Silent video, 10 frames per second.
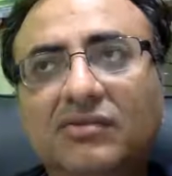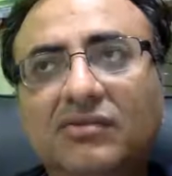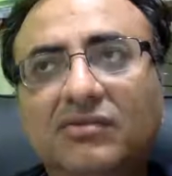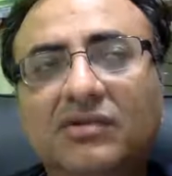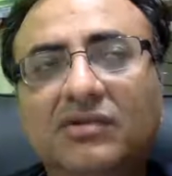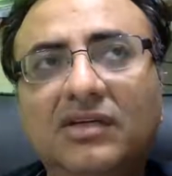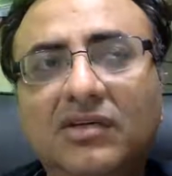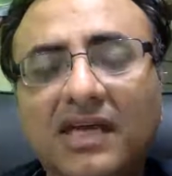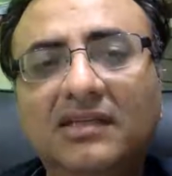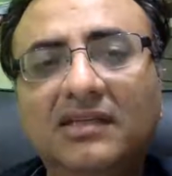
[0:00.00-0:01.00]
and good
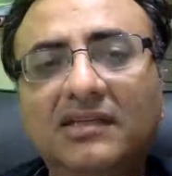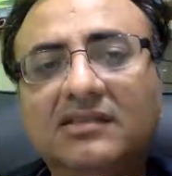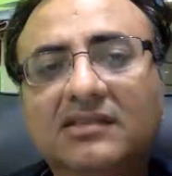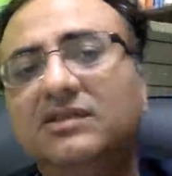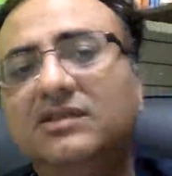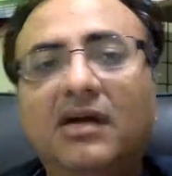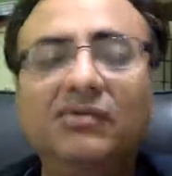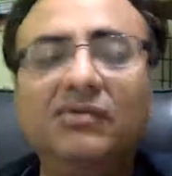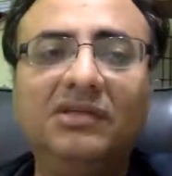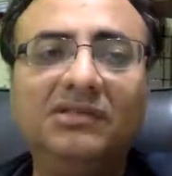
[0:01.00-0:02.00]
ideas which we have
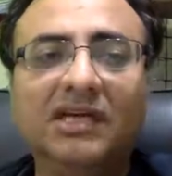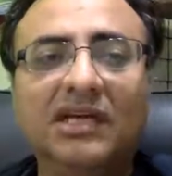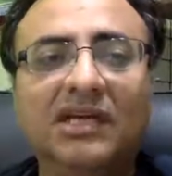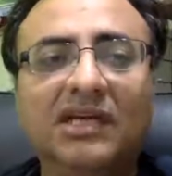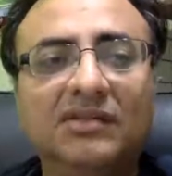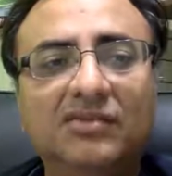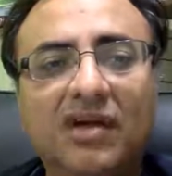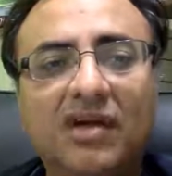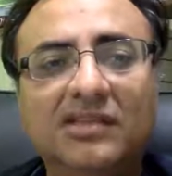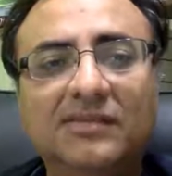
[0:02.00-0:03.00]
around us to
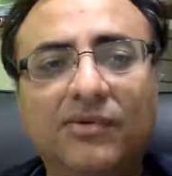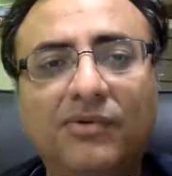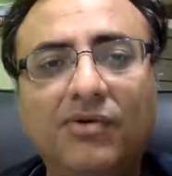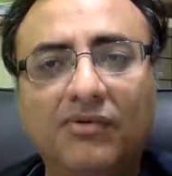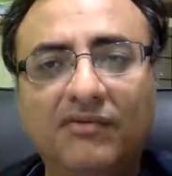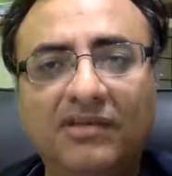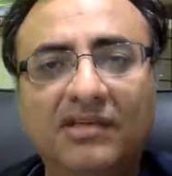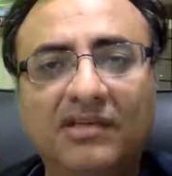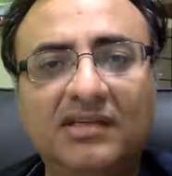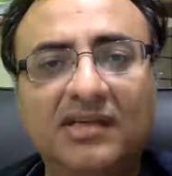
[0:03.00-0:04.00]
transport over
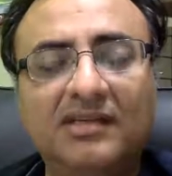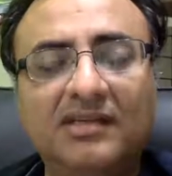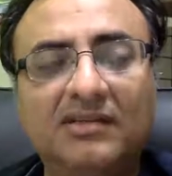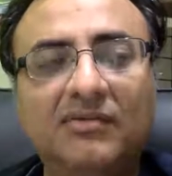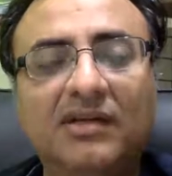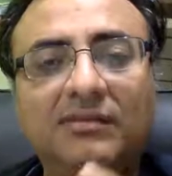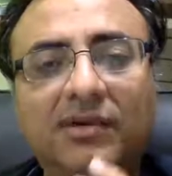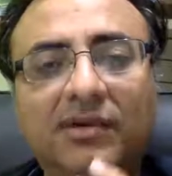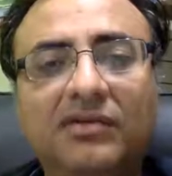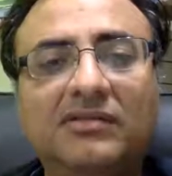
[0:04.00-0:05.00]
the internet to
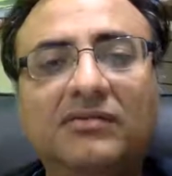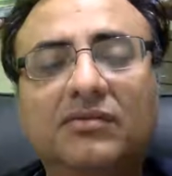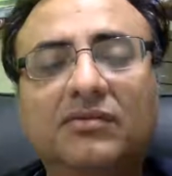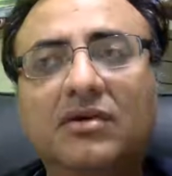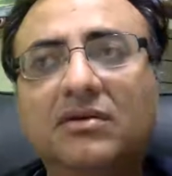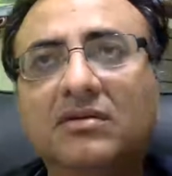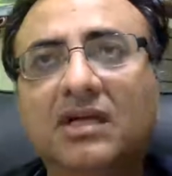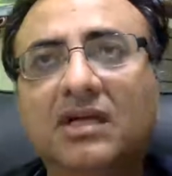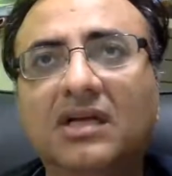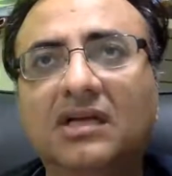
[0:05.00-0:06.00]
other parts of the world
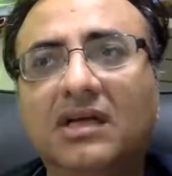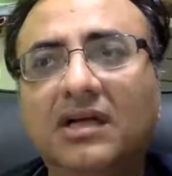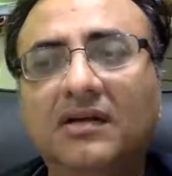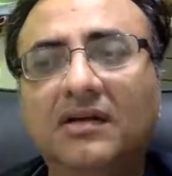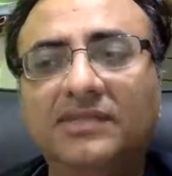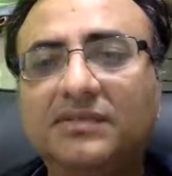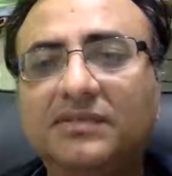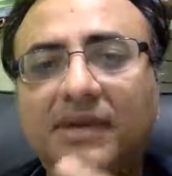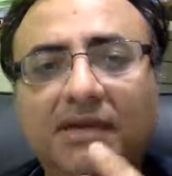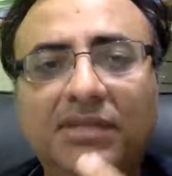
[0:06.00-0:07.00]
uh,
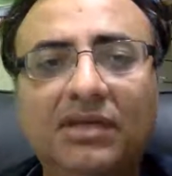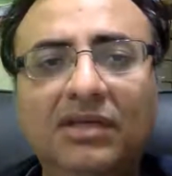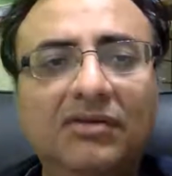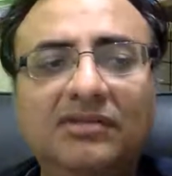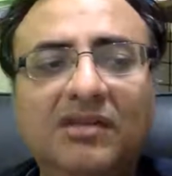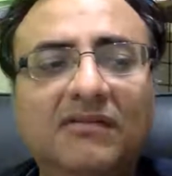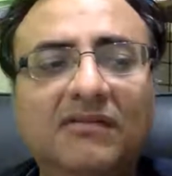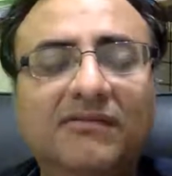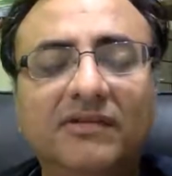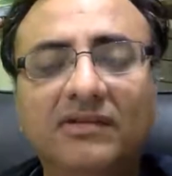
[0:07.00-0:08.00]
just by being
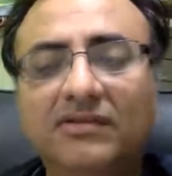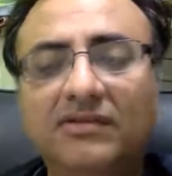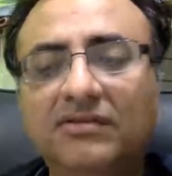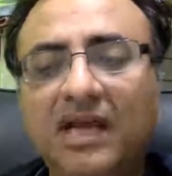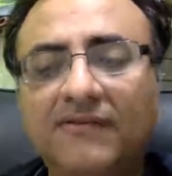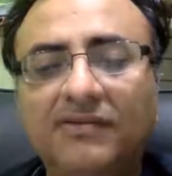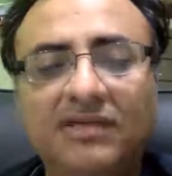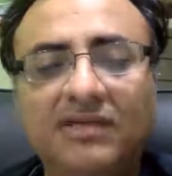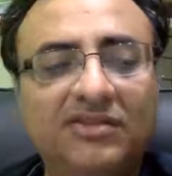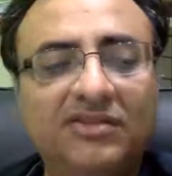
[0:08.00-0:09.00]
yourself. You don't have to
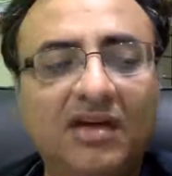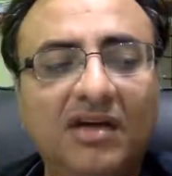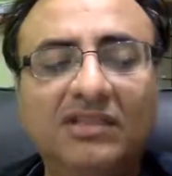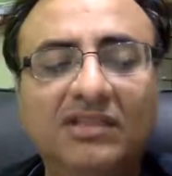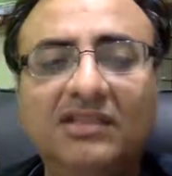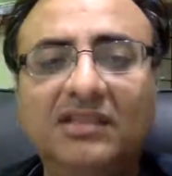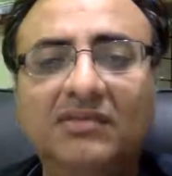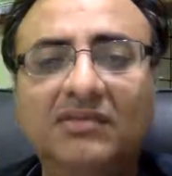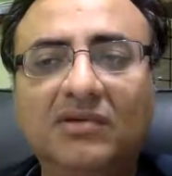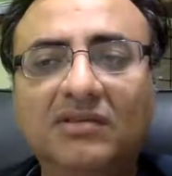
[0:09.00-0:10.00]
really try to teach
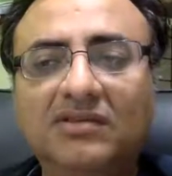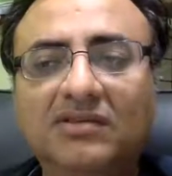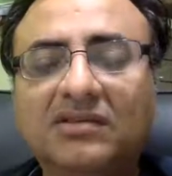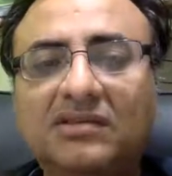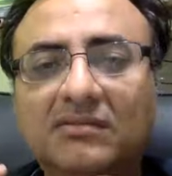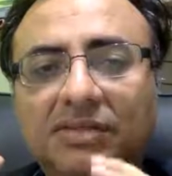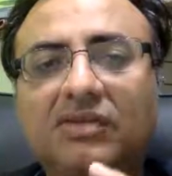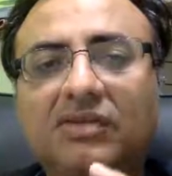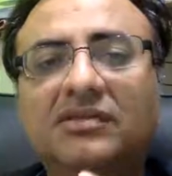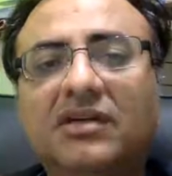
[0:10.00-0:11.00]
anyone. You just be
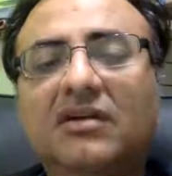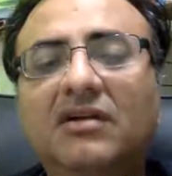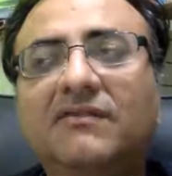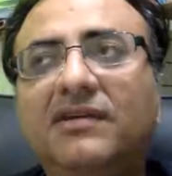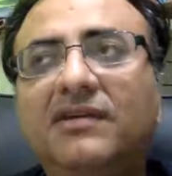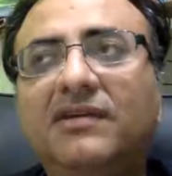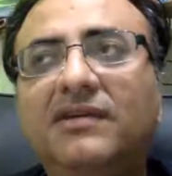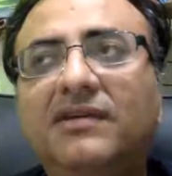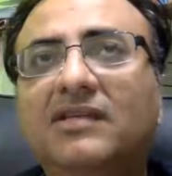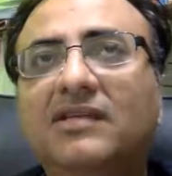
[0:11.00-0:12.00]
yourself, and
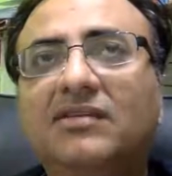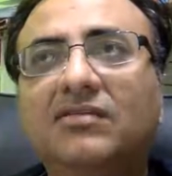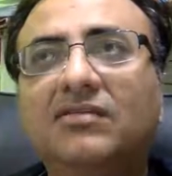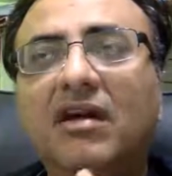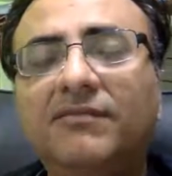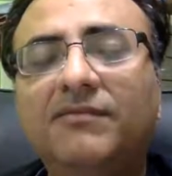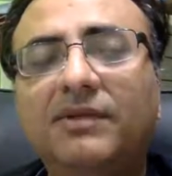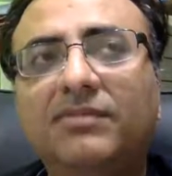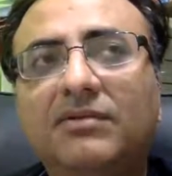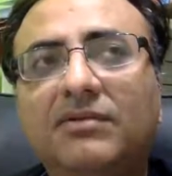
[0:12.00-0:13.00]
you know a lot of
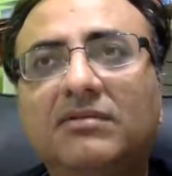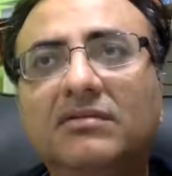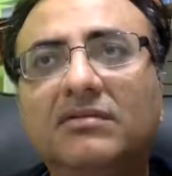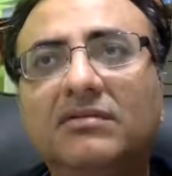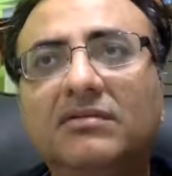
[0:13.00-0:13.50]
people